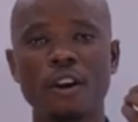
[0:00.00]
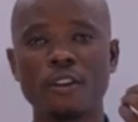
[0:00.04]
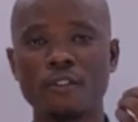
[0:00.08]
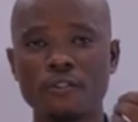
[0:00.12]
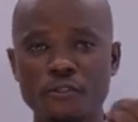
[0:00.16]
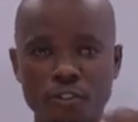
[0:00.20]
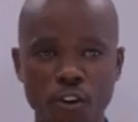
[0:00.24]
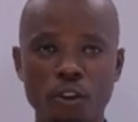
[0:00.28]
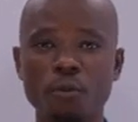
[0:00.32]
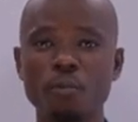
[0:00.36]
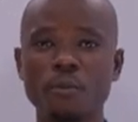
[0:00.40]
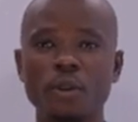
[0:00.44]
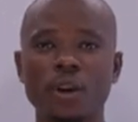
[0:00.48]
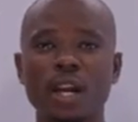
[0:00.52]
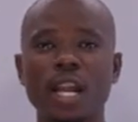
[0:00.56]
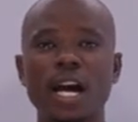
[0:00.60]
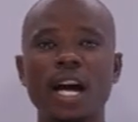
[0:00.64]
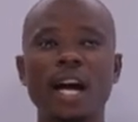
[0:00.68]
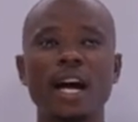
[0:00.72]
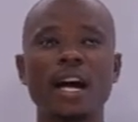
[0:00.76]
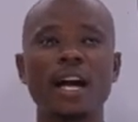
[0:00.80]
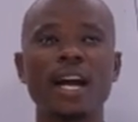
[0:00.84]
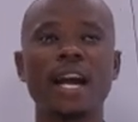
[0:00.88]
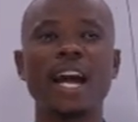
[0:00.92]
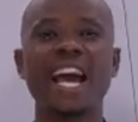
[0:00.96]

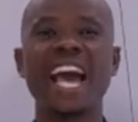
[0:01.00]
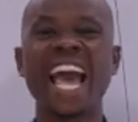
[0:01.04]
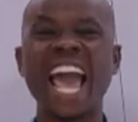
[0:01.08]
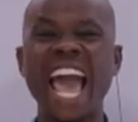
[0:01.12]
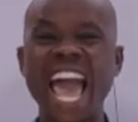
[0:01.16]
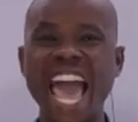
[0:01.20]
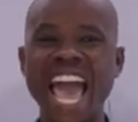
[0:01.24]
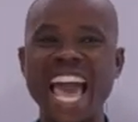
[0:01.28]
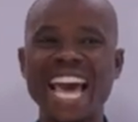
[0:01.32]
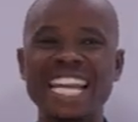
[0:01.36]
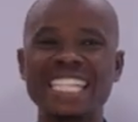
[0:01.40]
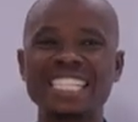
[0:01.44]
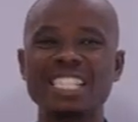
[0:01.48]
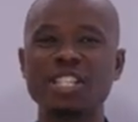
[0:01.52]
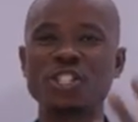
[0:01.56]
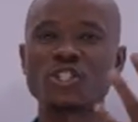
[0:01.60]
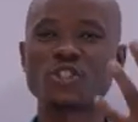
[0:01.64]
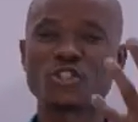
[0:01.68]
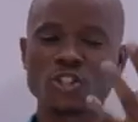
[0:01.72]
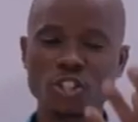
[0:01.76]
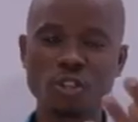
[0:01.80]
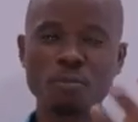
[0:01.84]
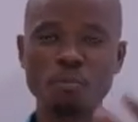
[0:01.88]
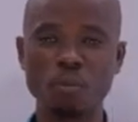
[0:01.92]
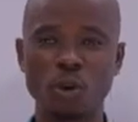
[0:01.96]
formula, and
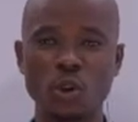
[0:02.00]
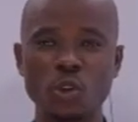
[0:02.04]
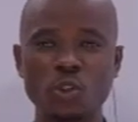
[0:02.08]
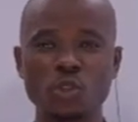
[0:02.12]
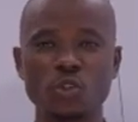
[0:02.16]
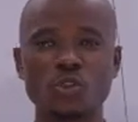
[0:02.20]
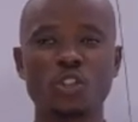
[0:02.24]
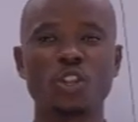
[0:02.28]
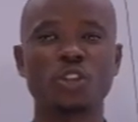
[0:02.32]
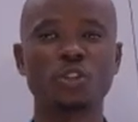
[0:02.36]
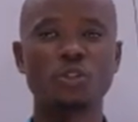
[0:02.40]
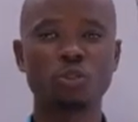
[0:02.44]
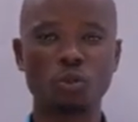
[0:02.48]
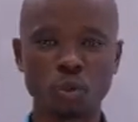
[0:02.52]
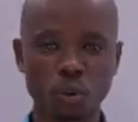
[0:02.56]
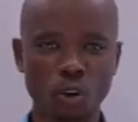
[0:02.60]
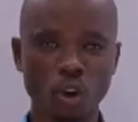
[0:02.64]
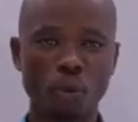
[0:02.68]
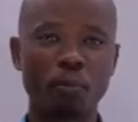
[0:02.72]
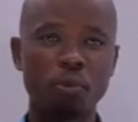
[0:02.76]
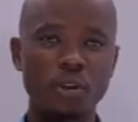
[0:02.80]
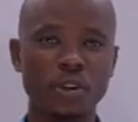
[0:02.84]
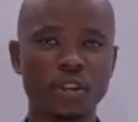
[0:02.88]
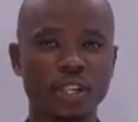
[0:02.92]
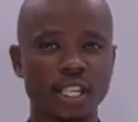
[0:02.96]
symbols to
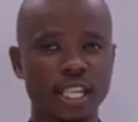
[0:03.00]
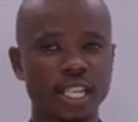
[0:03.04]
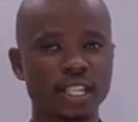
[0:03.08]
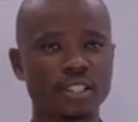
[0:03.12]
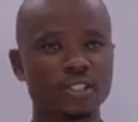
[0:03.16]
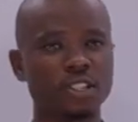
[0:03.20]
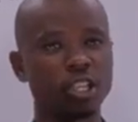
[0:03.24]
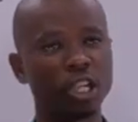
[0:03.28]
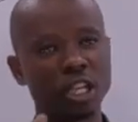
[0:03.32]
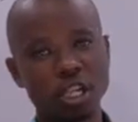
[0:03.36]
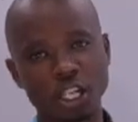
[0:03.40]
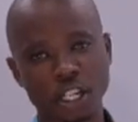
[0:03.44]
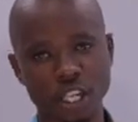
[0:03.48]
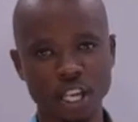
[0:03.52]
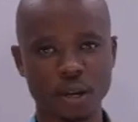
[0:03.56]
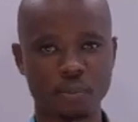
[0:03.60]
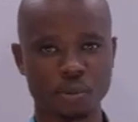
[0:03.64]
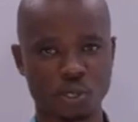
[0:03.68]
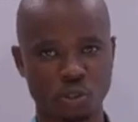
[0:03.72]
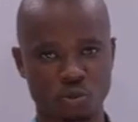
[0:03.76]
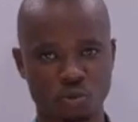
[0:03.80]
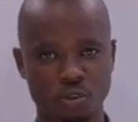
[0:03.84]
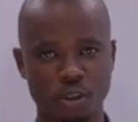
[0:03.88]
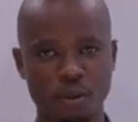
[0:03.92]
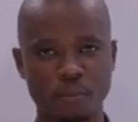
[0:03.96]
communicate in
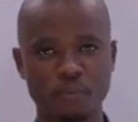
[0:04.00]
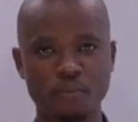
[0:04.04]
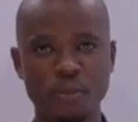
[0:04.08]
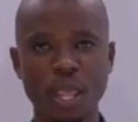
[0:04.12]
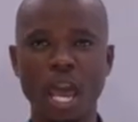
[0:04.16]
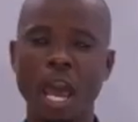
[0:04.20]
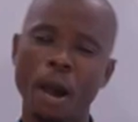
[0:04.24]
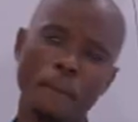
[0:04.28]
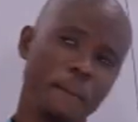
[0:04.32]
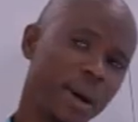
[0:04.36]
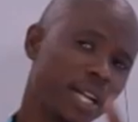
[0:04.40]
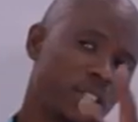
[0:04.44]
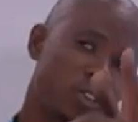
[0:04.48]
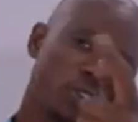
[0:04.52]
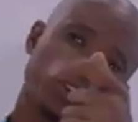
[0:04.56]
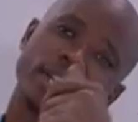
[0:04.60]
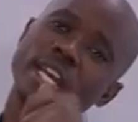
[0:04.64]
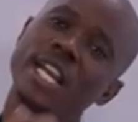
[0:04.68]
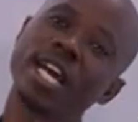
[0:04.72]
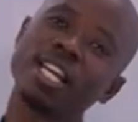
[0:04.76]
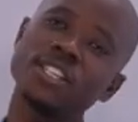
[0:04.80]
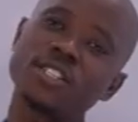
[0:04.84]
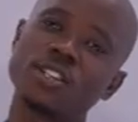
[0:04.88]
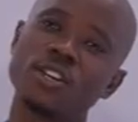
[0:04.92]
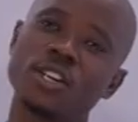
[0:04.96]
chemistry. But you
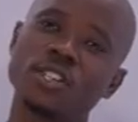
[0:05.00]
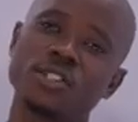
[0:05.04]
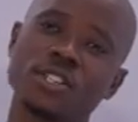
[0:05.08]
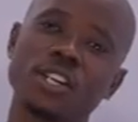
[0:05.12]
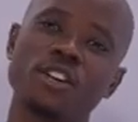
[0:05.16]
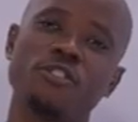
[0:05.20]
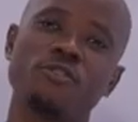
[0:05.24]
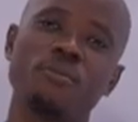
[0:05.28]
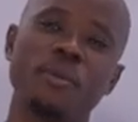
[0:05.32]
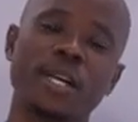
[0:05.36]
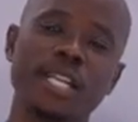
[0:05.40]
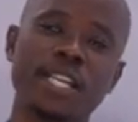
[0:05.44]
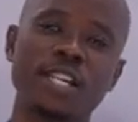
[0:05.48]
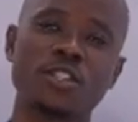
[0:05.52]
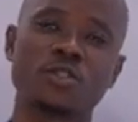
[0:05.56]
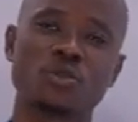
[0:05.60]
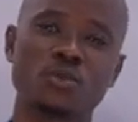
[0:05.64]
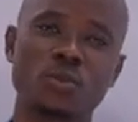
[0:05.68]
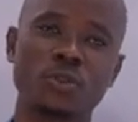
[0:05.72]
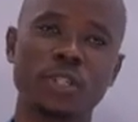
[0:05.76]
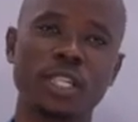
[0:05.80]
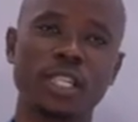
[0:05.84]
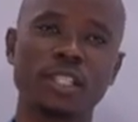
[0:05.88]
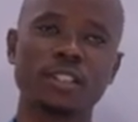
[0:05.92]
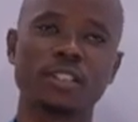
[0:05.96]
can ask yourself, my dear
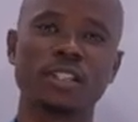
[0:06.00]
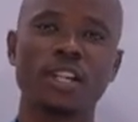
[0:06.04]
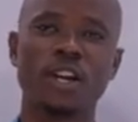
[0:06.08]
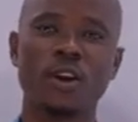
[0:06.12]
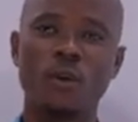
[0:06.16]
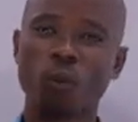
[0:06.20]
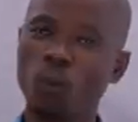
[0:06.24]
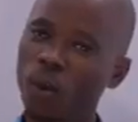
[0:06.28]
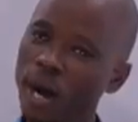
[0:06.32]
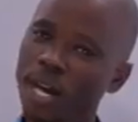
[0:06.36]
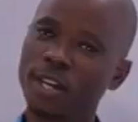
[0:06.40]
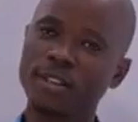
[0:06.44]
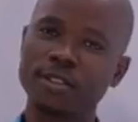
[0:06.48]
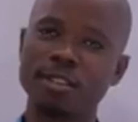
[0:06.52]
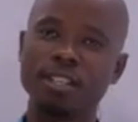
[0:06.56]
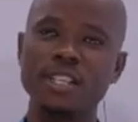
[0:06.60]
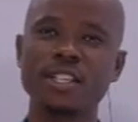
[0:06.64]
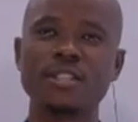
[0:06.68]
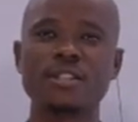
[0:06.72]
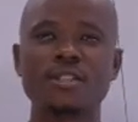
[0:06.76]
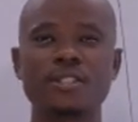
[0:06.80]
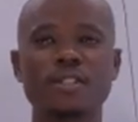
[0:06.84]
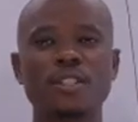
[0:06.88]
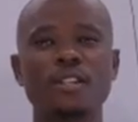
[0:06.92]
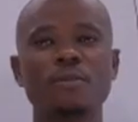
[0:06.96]
student, why
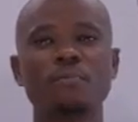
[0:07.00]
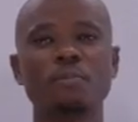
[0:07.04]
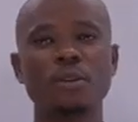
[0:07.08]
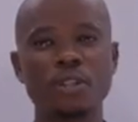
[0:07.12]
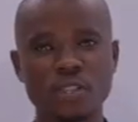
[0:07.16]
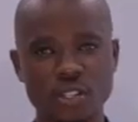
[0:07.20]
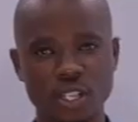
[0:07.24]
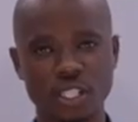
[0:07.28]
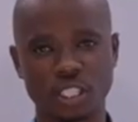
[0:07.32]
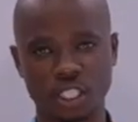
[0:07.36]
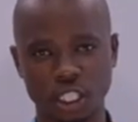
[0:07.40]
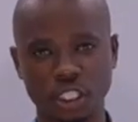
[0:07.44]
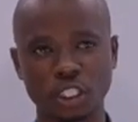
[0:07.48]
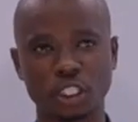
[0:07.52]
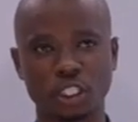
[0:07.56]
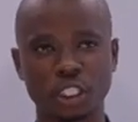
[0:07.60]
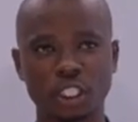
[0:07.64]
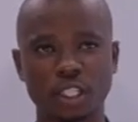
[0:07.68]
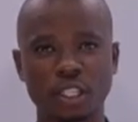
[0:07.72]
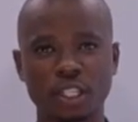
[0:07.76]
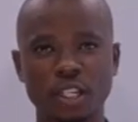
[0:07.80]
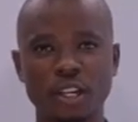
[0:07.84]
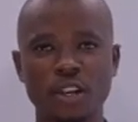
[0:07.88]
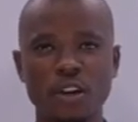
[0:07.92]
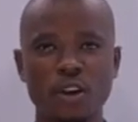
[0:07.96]
this
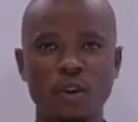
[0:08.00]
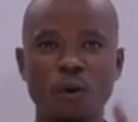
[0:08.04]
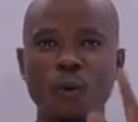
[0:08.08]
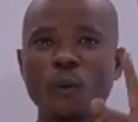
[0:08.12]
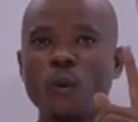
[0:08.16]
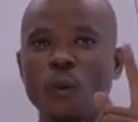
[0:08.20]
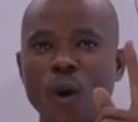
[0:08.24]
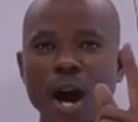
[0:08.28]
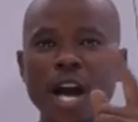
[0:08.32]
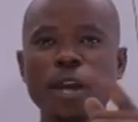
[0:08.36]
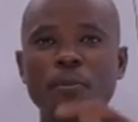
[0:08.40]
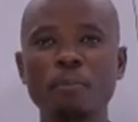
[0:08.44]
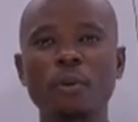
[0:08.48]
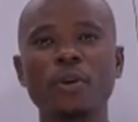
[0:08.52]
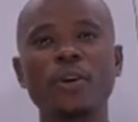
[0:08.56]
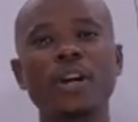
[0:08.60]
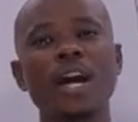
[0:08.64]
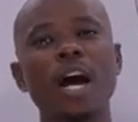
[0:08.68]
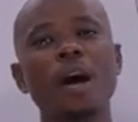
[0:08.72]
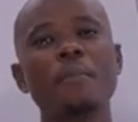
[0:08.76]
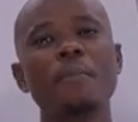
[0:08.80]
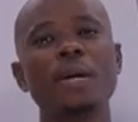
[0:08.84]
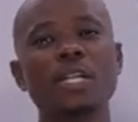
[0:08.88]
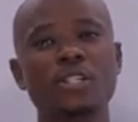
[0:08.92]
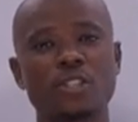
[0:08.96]
presentation? Why
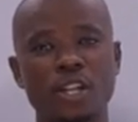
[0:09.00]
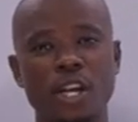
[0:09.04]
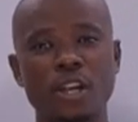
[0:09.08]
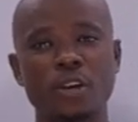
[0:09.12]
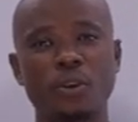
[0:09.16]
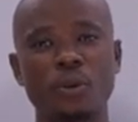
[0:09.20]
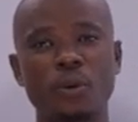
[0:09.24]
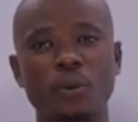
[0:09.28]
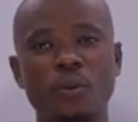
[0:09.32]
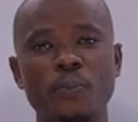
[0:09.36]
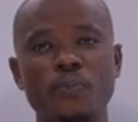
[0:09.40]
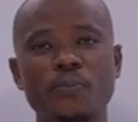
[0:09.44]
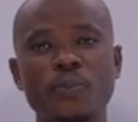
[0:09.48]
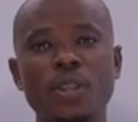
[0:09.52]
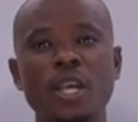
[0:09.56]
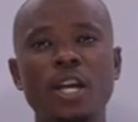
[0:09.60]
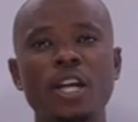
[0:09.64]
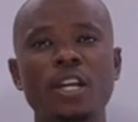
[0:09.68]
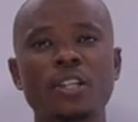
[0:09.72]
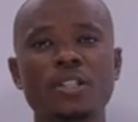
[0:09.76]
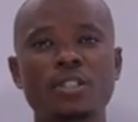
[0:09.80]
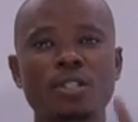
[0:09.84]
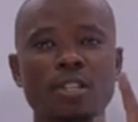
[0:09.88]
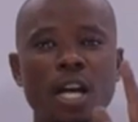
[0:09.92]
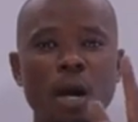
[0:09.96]
Born-Haber cycle?
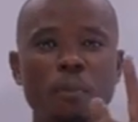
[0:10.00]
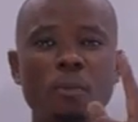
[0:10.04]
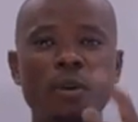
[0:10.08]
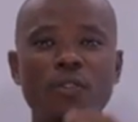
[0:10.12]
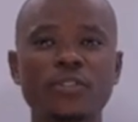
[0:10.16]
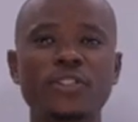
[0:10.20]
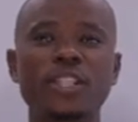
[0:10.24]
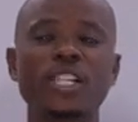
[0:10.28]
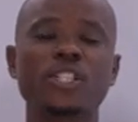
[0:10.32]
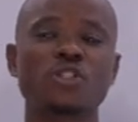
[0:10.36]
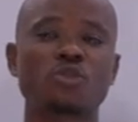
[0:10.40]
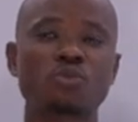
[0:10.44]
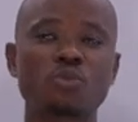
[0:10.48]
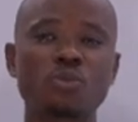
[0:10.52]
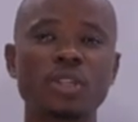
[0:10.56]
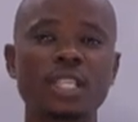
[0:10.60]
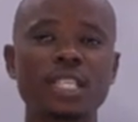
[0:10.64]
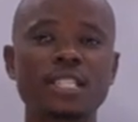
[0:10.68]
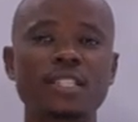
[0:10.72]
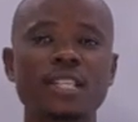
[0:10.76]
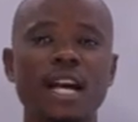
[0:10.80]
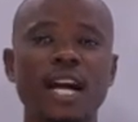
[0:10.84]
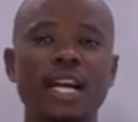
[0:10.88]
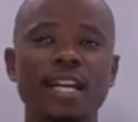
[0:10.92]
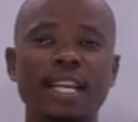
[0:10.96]
Some of the
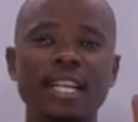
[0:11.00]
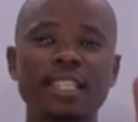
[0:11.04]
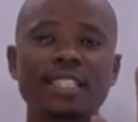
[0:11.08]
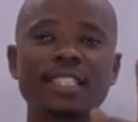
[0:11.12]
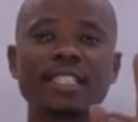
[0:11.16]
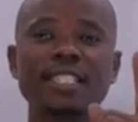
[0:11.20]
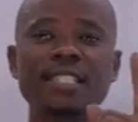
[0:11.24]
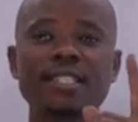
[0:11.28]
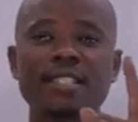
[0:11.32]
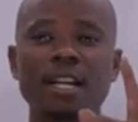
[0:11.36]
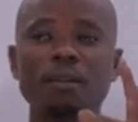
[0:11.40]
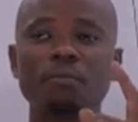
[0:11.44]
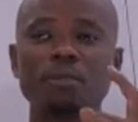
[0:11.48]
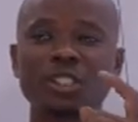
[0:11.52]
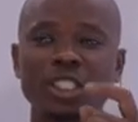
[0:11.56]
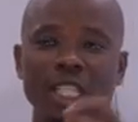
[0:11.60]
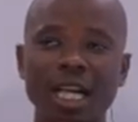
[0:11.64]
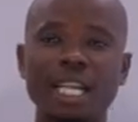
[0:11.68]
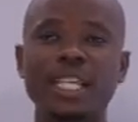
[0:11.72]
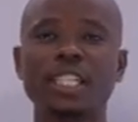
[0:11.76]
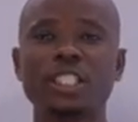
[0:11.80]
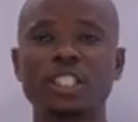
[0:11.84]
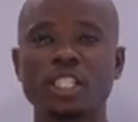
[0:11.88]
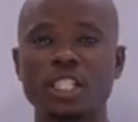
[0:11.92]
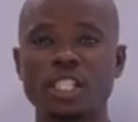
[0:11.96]
students are getting some
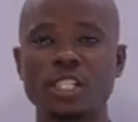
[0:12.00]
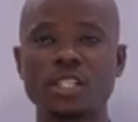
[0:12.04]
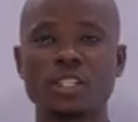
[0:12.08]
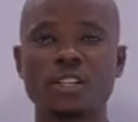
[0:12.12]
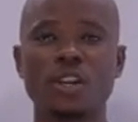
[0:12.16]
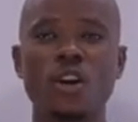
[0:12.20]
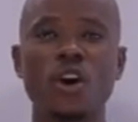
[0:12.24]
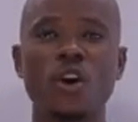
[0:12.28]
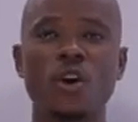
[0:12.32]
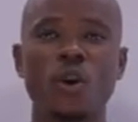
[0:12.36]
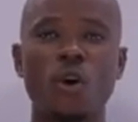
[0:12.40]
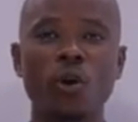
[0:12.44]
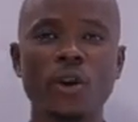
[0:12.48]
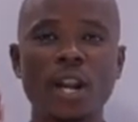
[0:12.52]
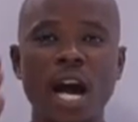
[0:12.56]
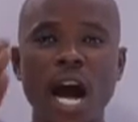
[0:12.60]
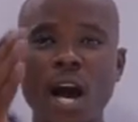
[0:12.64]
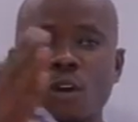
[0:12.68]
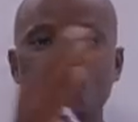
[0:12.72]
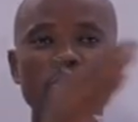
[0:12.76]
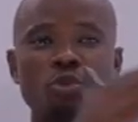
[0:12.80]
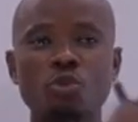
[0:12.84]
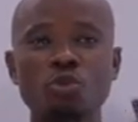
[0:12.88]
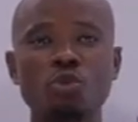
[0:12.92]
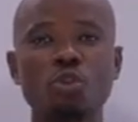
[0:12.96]
challenges on
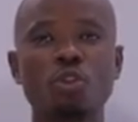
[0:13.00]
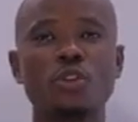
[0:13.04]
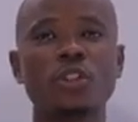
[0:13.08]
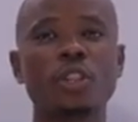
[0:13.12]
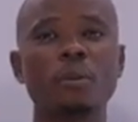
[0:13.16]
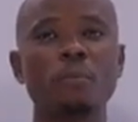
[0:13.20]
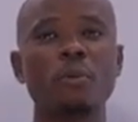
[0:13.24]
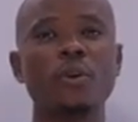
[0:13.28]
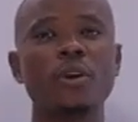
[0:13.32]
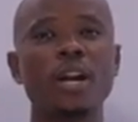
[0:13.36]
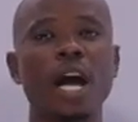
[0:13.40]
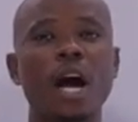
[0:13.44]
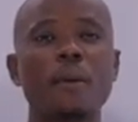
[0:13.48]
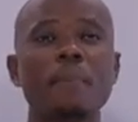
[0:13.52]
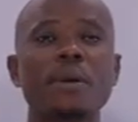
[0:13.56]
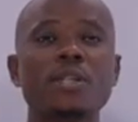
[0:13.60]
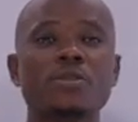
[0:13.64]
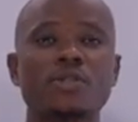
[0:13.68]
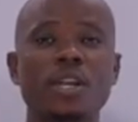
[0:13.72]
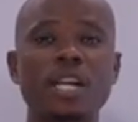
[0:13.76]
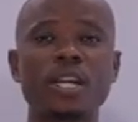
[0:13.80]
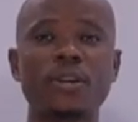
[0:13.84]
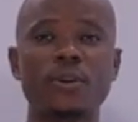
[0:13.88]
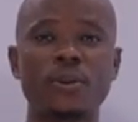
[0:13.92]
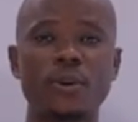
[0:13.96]
how to draw the Born-Haber
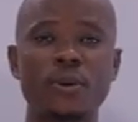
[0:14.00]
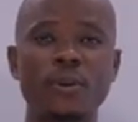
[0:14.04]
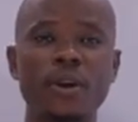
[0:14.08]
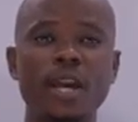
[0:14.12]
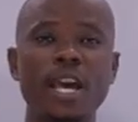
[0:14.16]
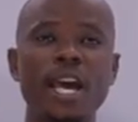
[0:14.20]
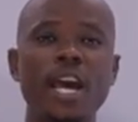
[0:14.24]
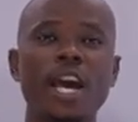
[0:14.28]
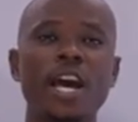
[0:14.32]
cycle